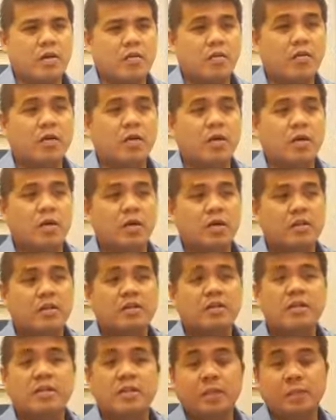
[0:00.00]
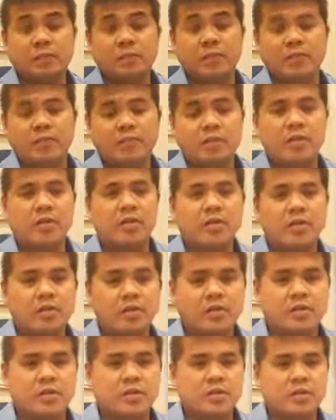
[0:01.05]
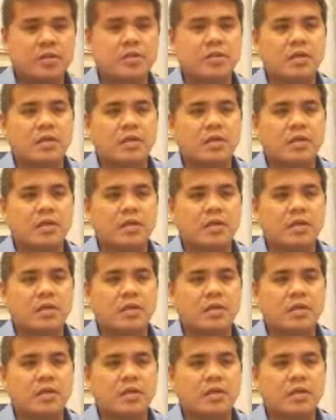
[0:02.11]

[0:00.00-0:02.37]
or descriptive phenomenology,